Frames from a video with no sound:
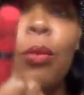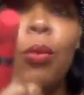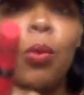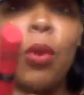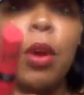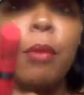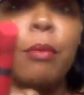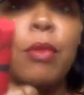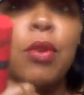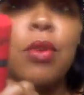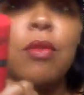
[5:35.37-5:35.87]

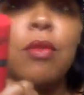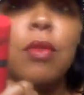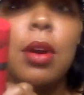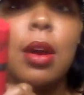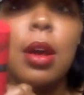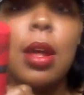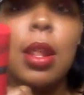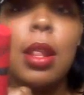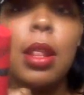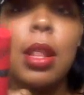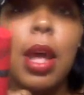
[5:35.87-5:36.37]

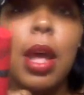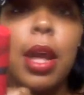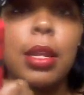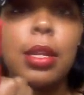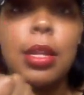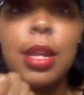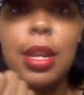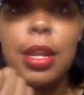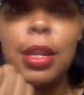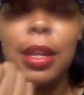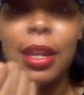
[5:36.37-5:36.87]
Rimmel
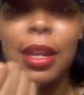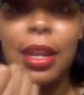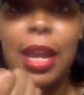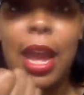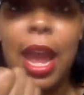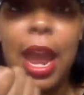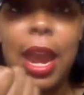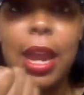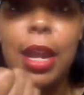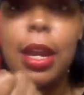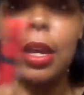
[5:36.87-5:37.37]
London
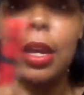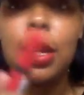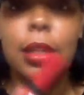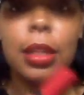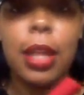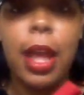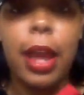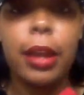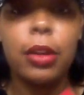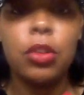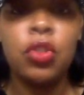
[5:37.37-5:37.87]
Kate
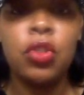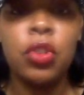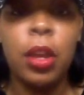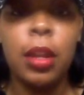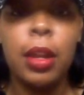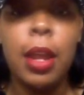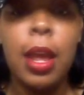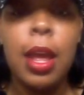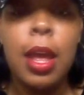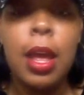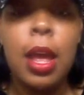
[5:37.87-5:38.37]

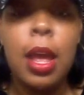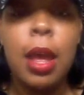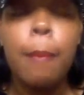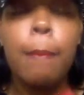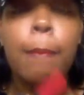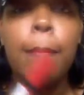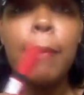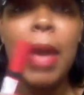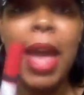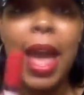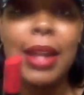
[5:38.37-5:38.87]
Collection
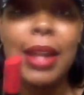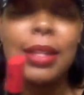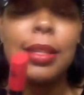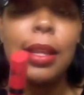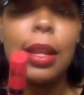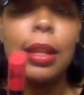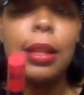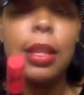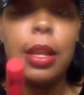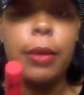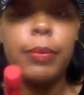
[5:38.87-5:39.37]

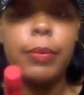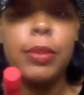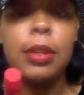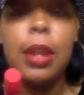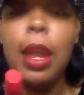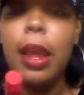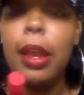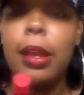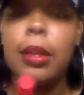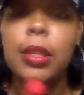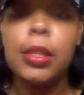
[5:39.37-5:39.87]
matte
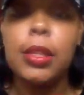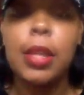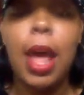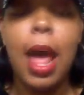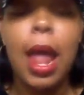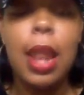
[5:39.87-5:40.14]
lipsticks.